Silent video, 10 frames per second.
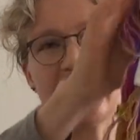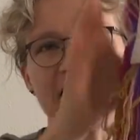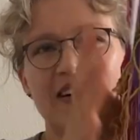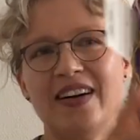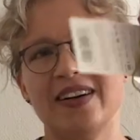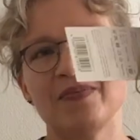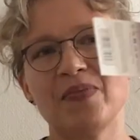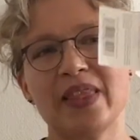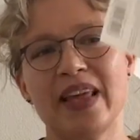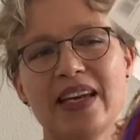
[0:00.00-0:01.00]
yarn
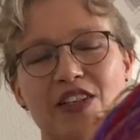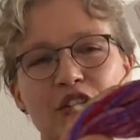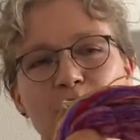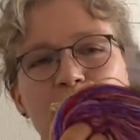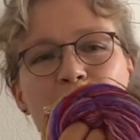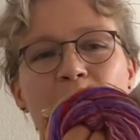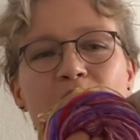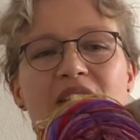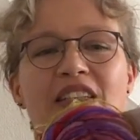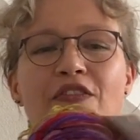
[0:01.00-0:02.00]
that should be
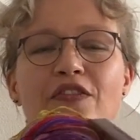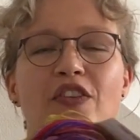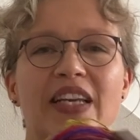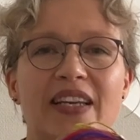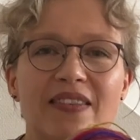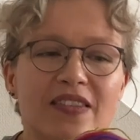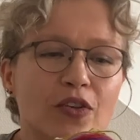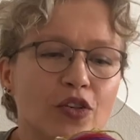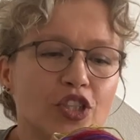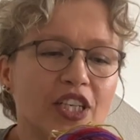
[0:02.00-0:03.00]
mulesing free,
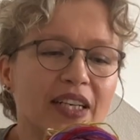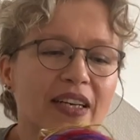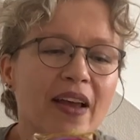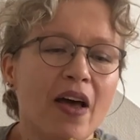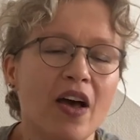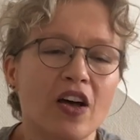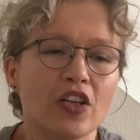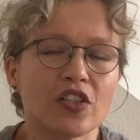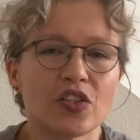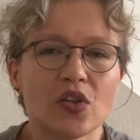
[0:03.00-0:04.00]
so she
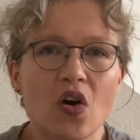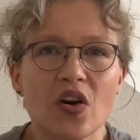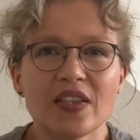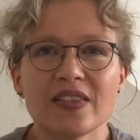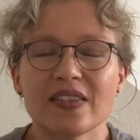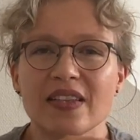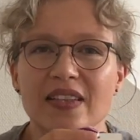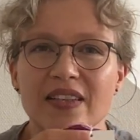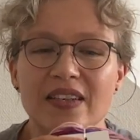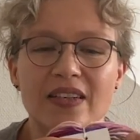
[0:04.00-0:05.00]
sourced
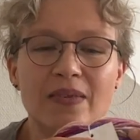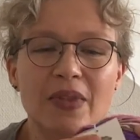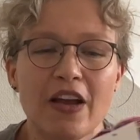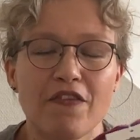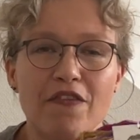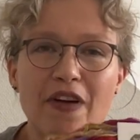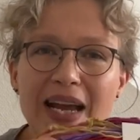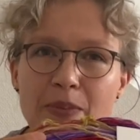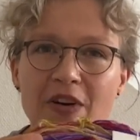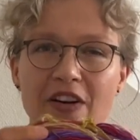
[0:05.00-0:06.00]
the
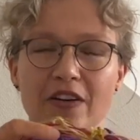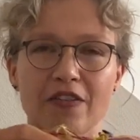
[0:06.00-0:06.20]
fiber